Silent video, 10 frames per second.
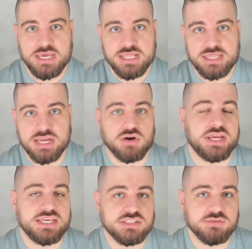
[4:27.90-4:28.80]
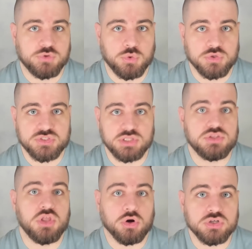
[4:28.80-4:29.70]
There is, of course, the
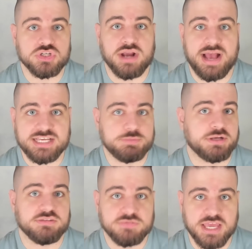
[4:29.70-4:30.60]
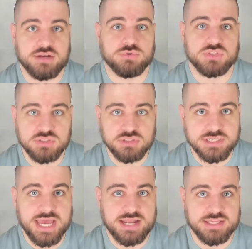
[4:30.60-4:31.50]
larger aspect of Thanos to
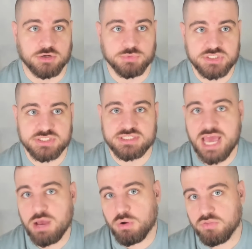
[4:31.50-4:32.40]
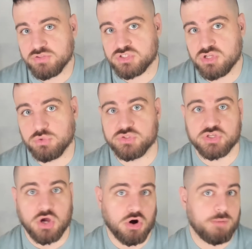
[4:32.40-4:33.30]
look at here, which is now all the
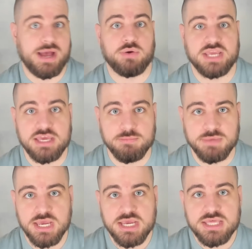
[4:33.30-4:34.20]
stones are about him.